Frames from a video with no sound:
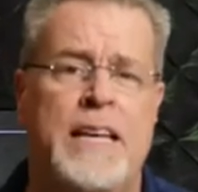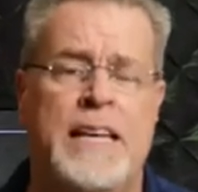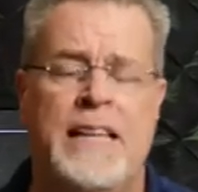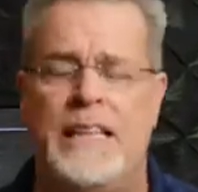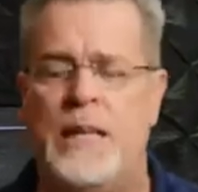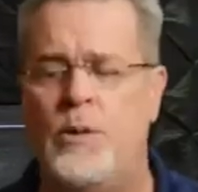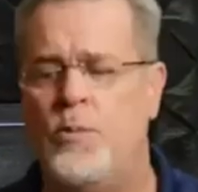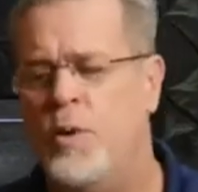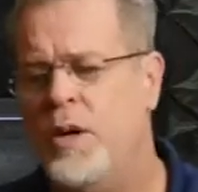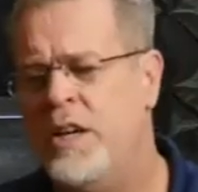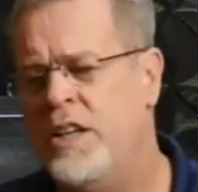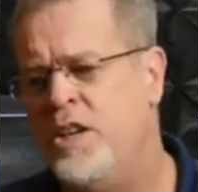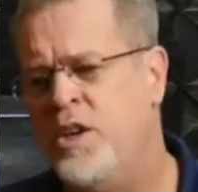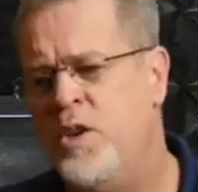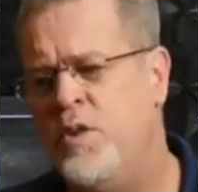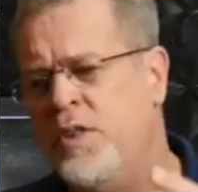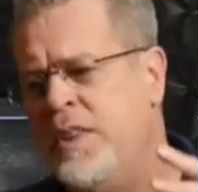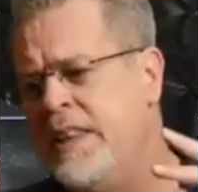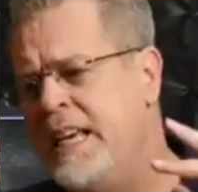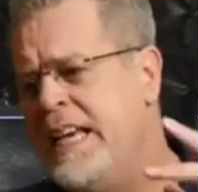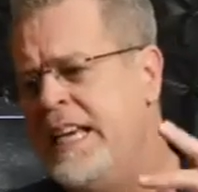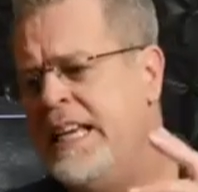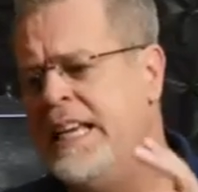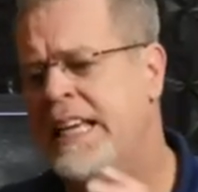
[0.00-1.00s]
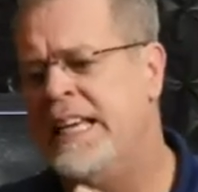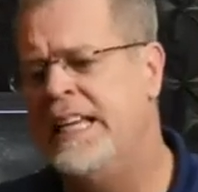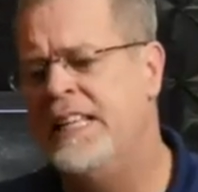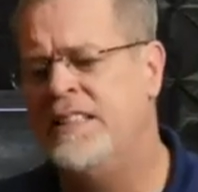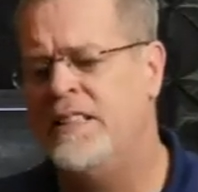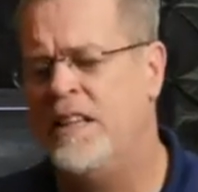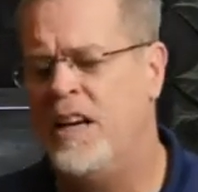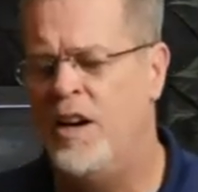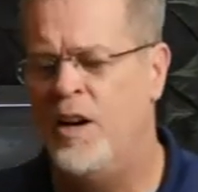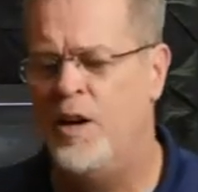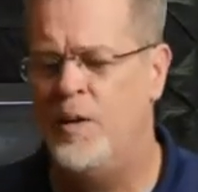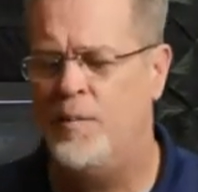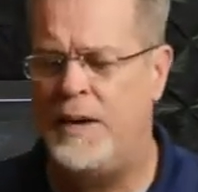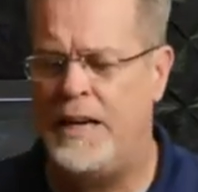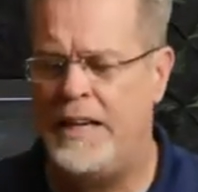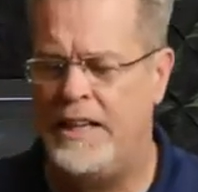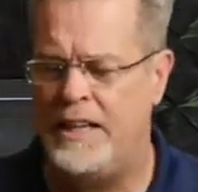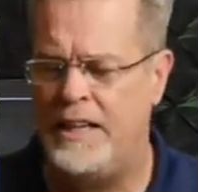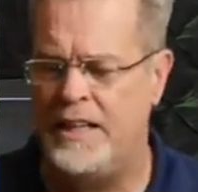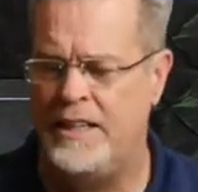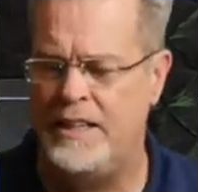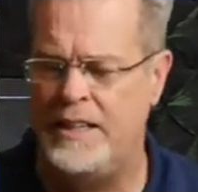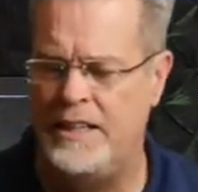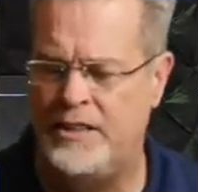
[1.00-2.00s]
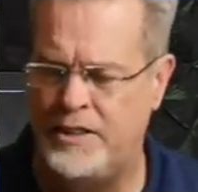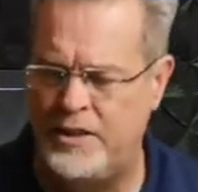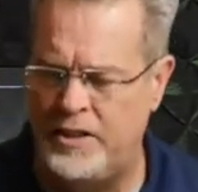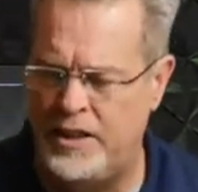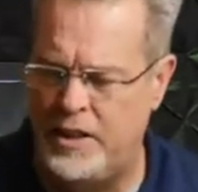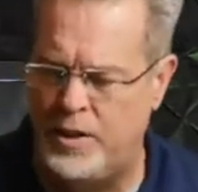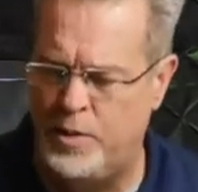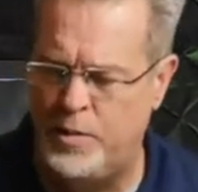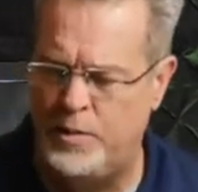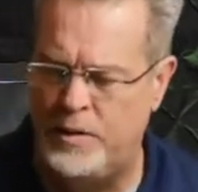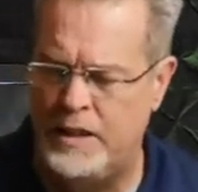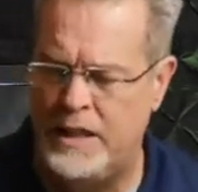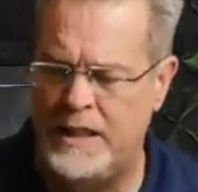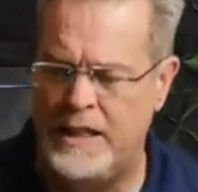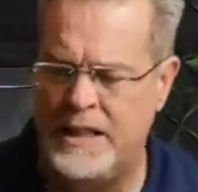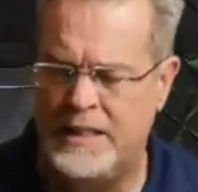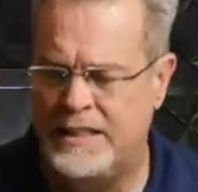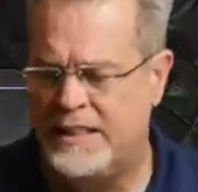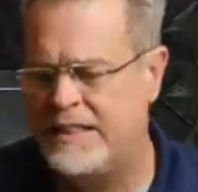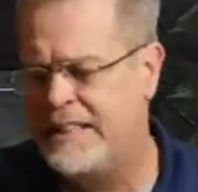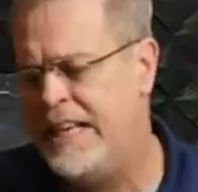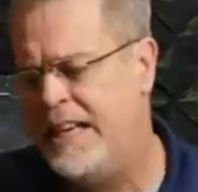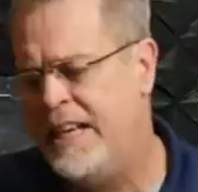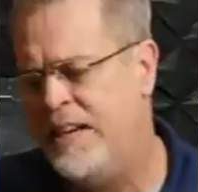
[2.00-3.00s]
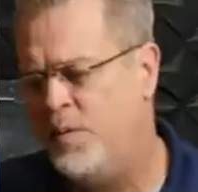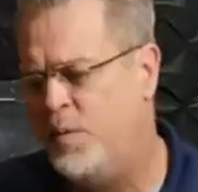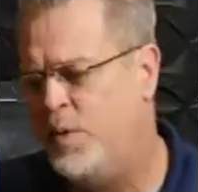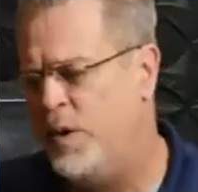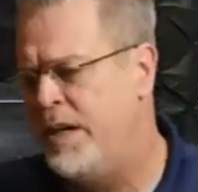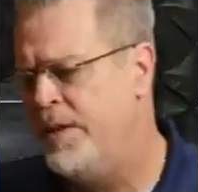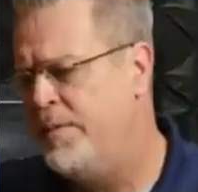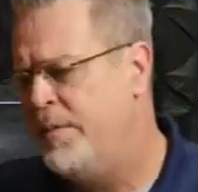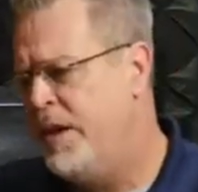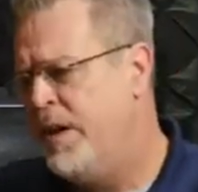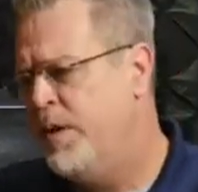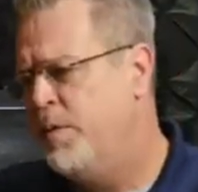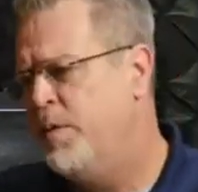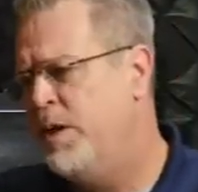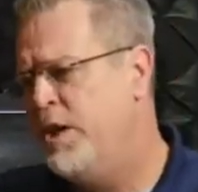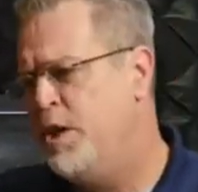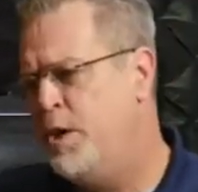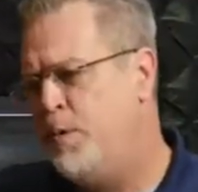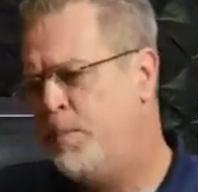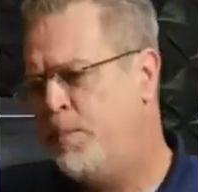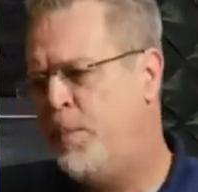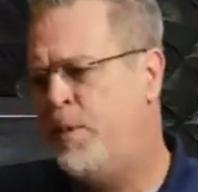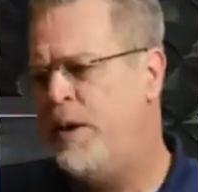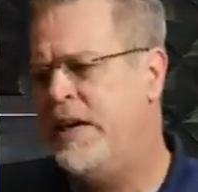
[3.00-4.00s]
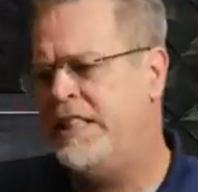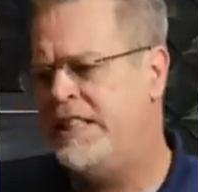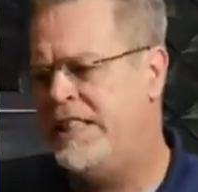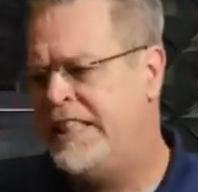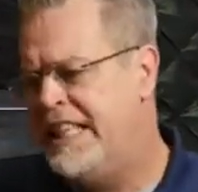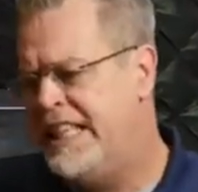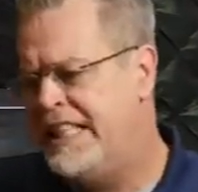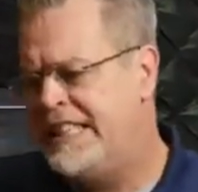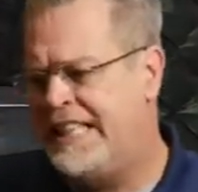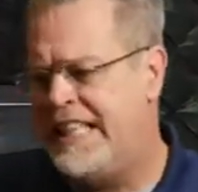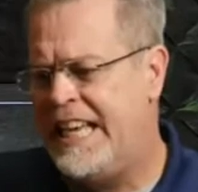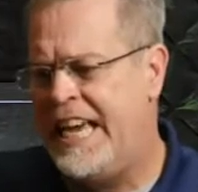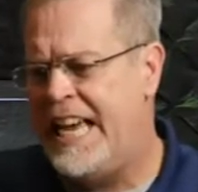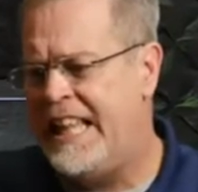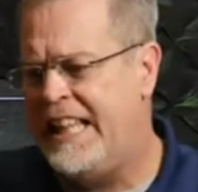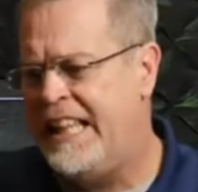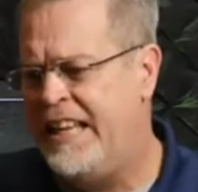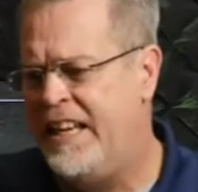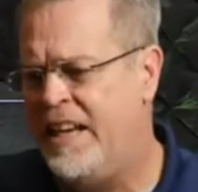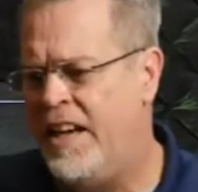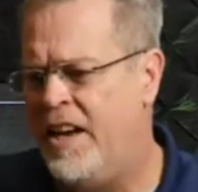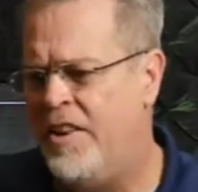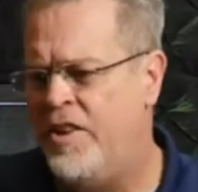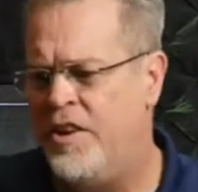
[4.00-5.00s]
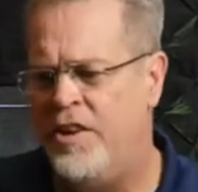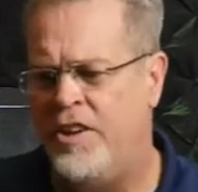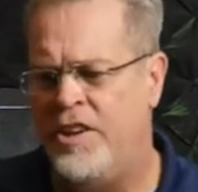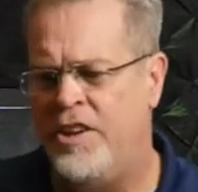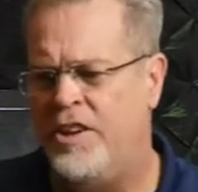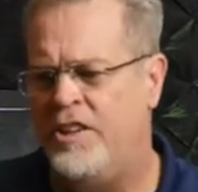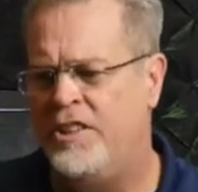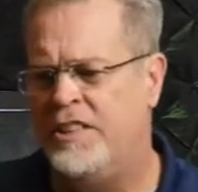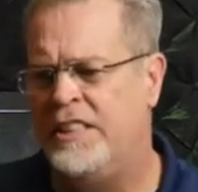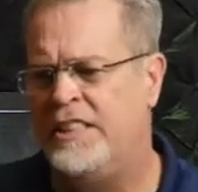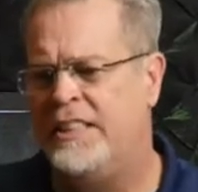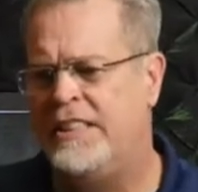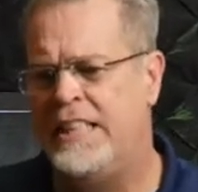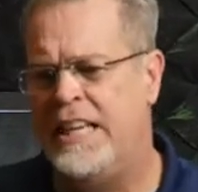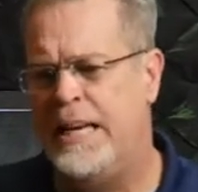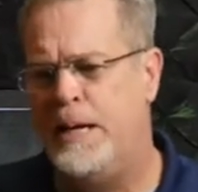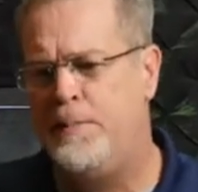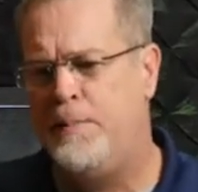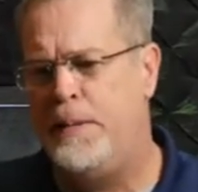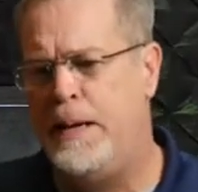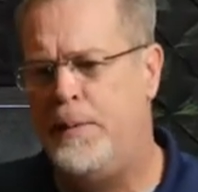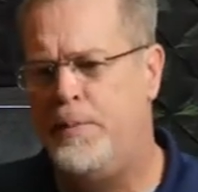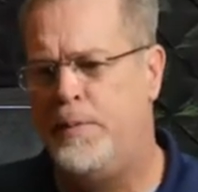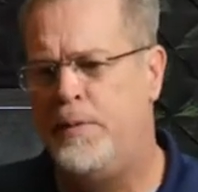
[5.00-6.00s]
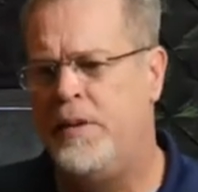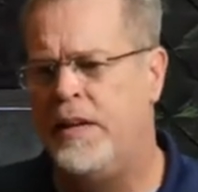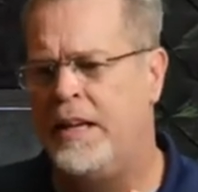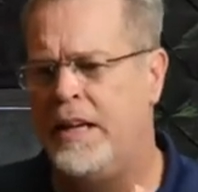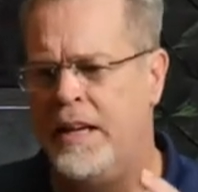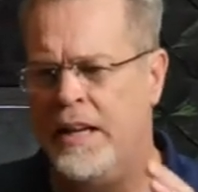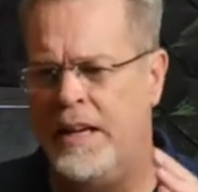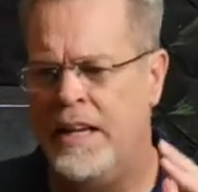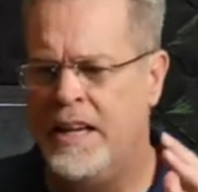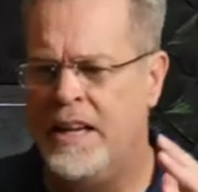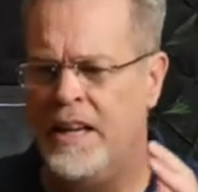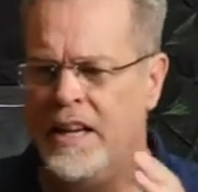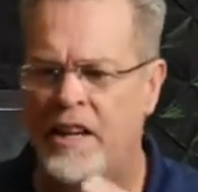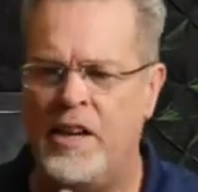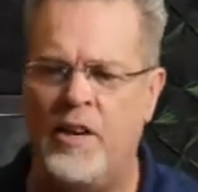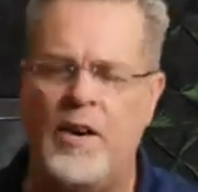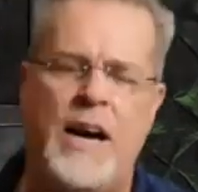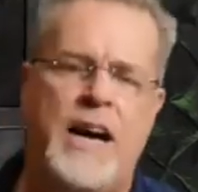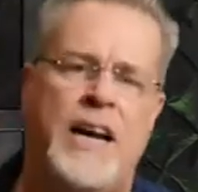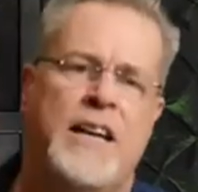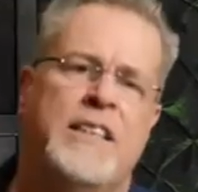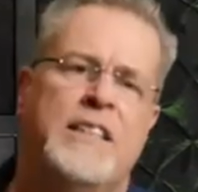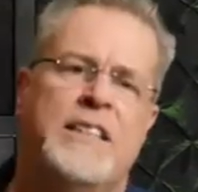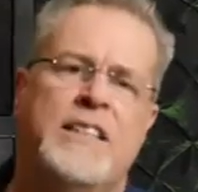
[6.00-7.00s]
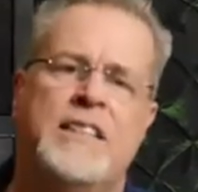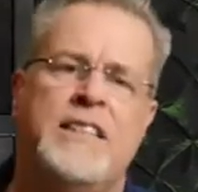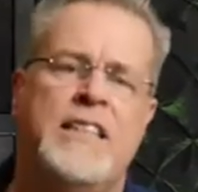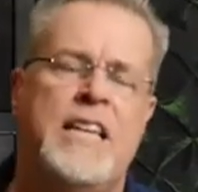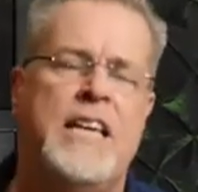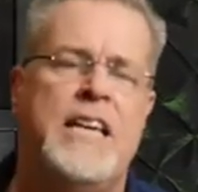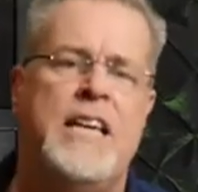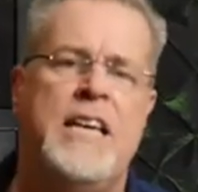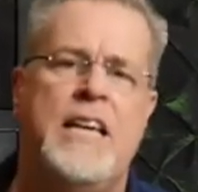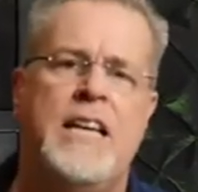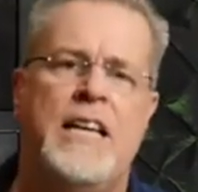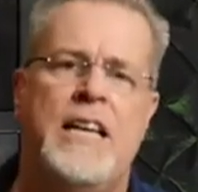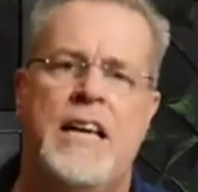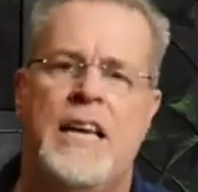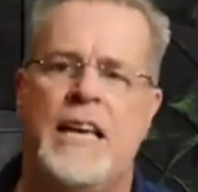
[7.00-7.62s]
then what you think is, oh my goodness, you know, Steve, when, when you preach this, that, and the other, you're just saying people can go out and sin.